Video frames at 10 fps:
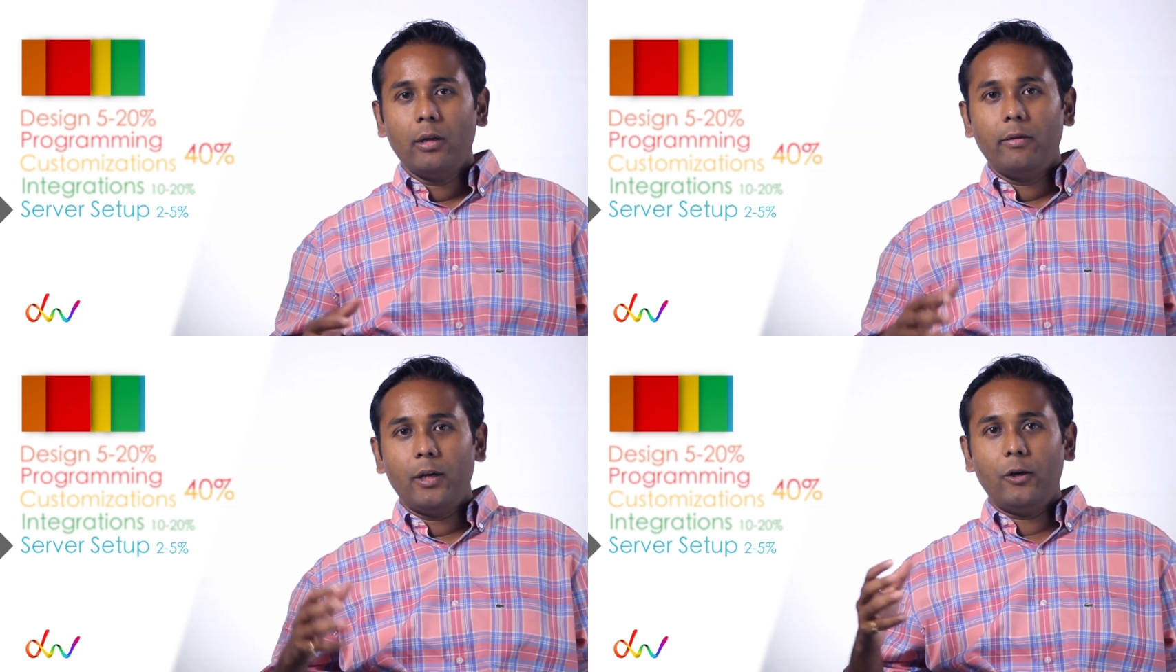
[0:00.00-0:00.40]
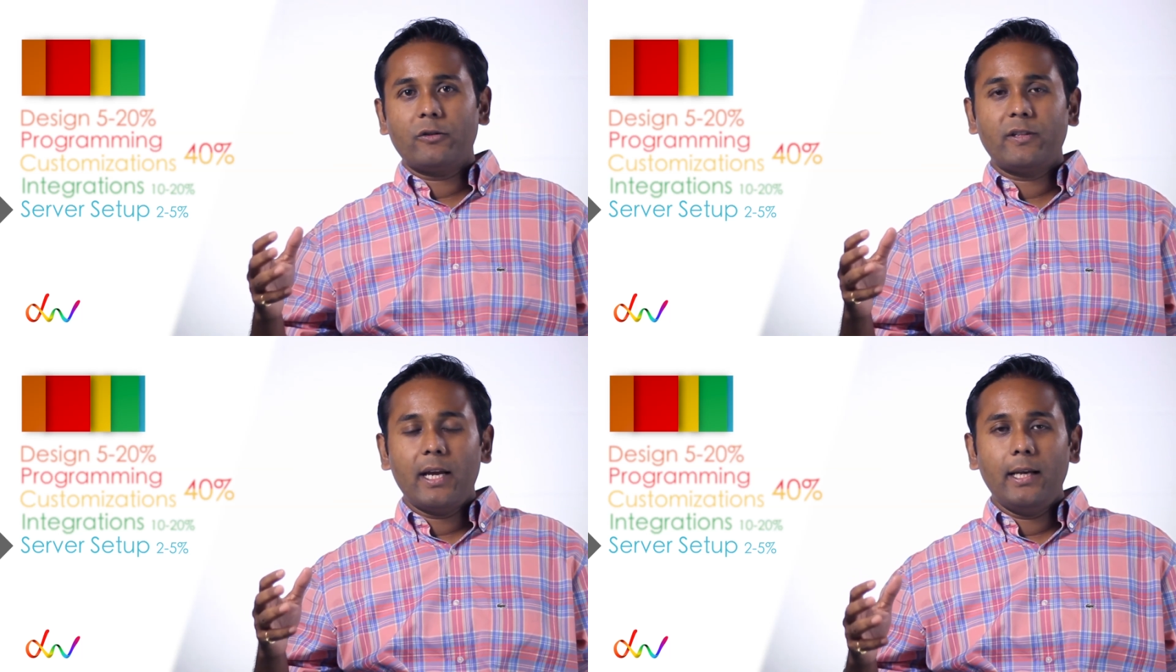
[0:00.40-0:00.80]
that your
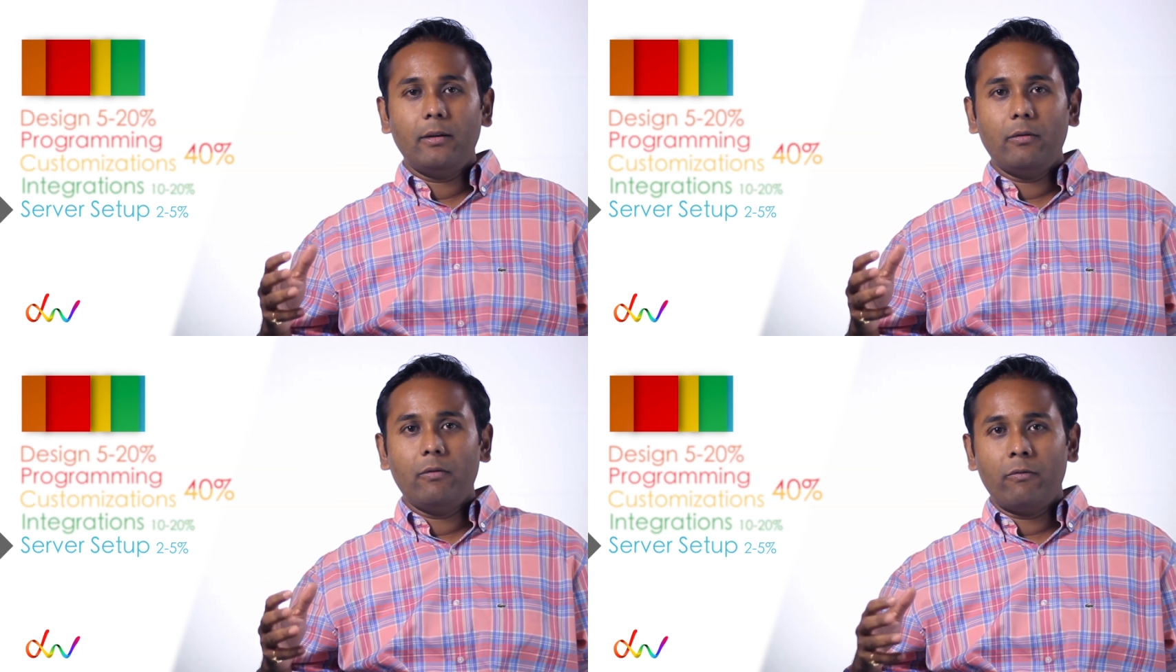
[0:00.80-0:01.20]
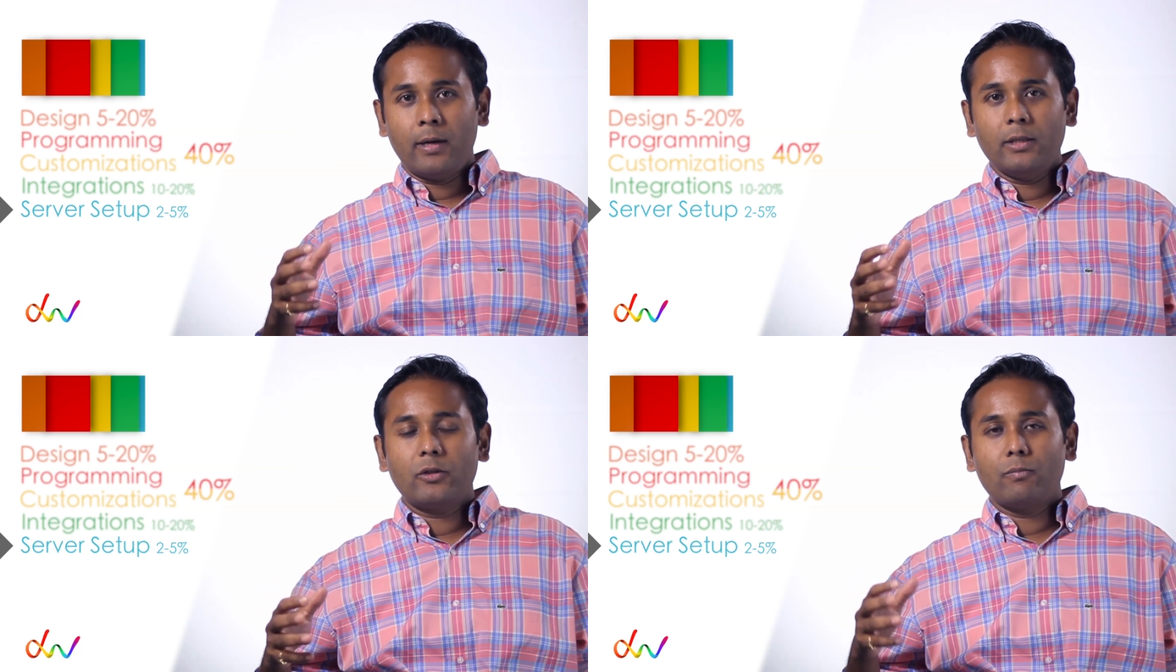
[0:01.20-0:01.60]
site
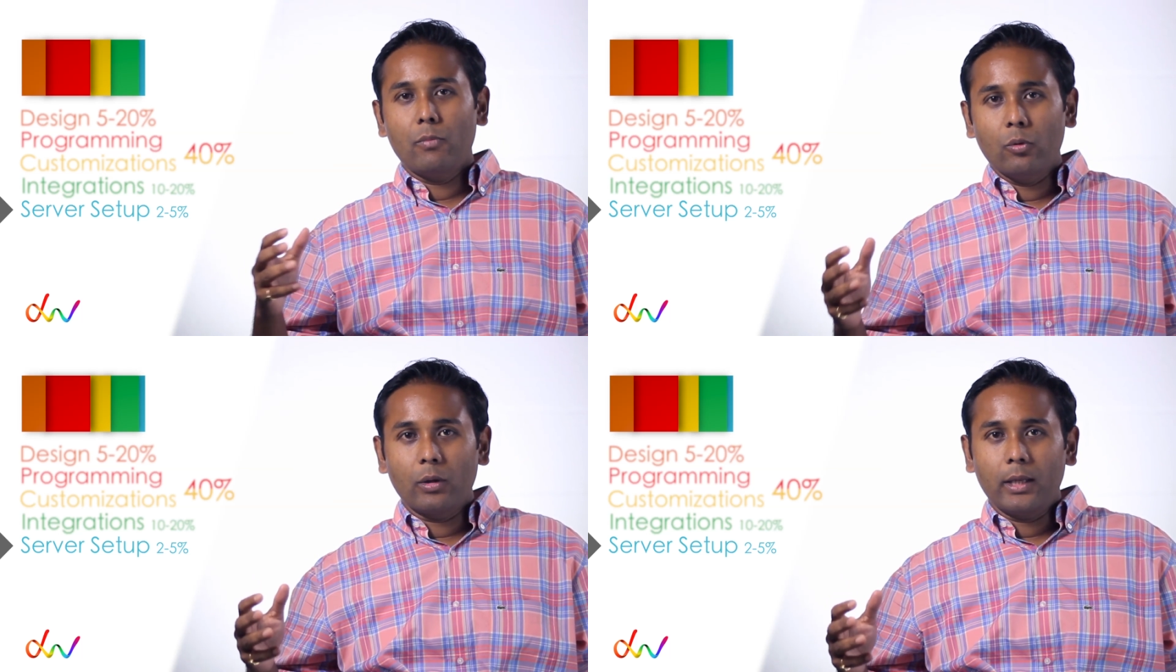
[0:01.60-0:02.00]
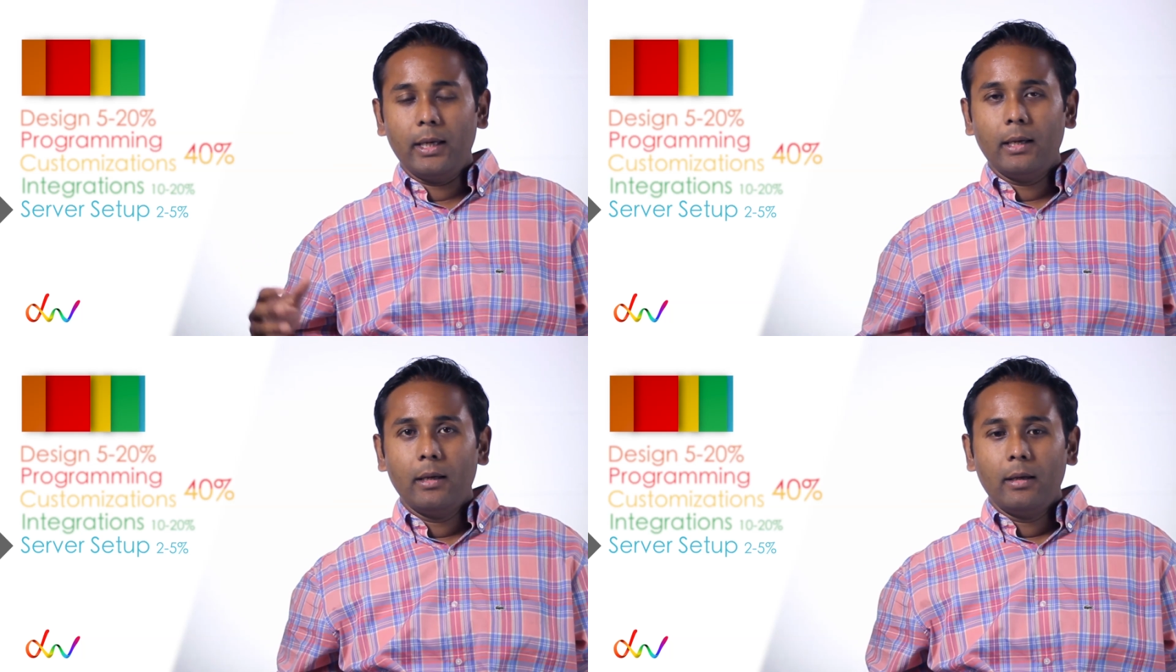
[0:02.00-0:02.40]
runs
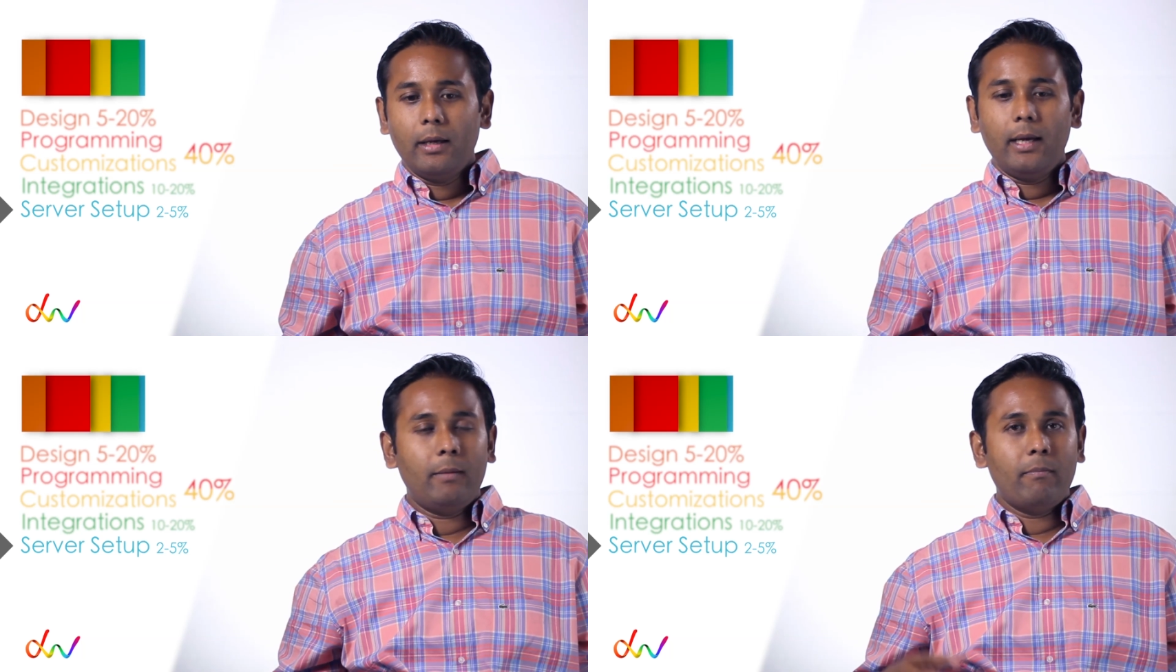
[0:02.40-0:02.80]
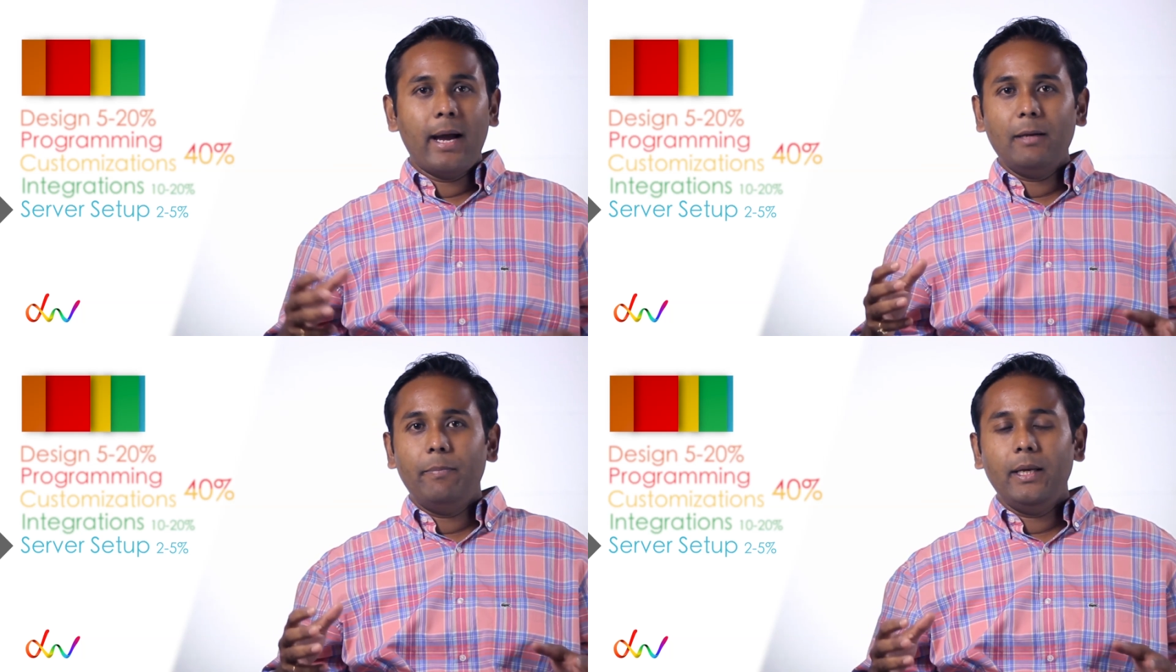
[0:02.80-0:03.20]
smoothly. It
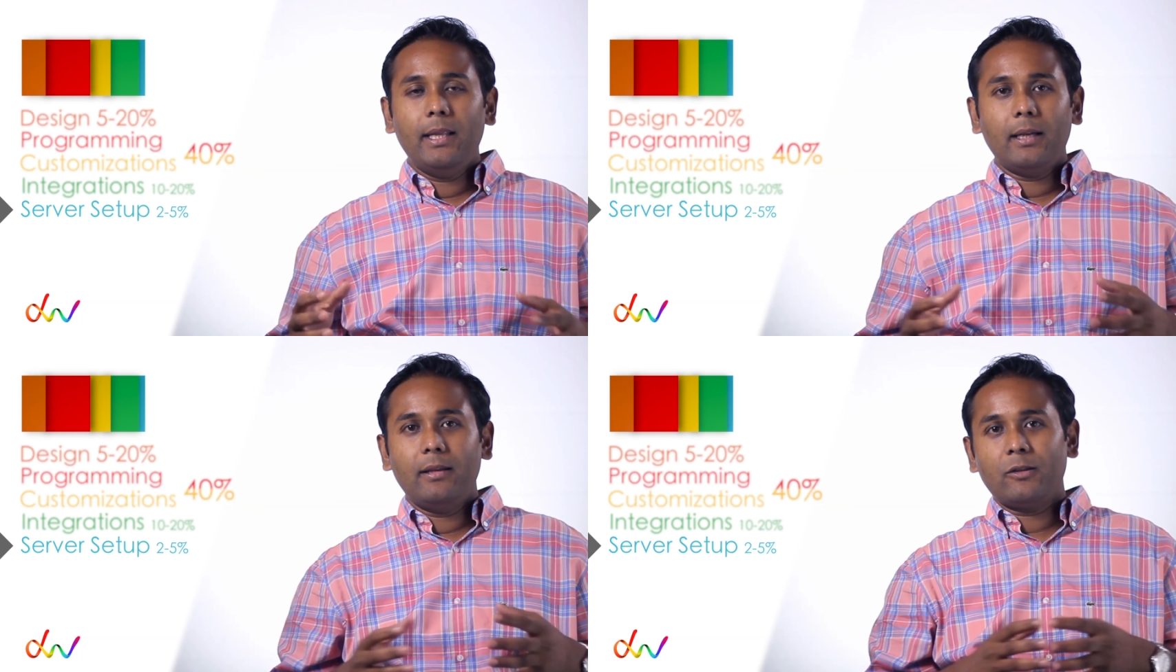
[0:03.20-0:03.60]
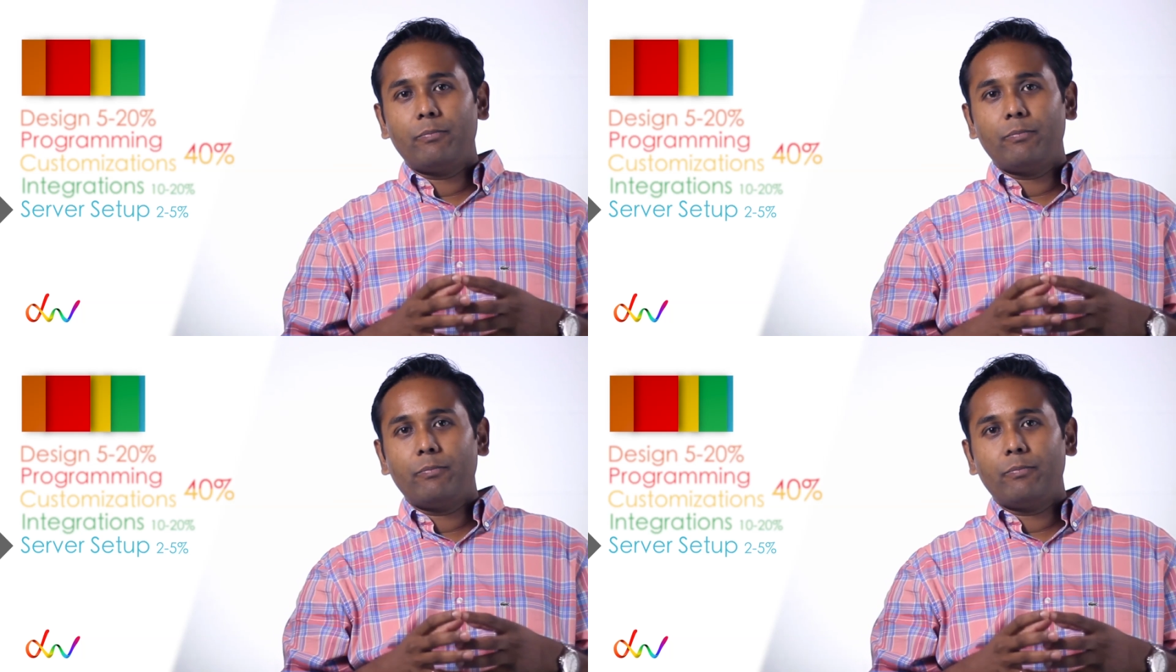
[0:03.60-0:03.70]
might be that this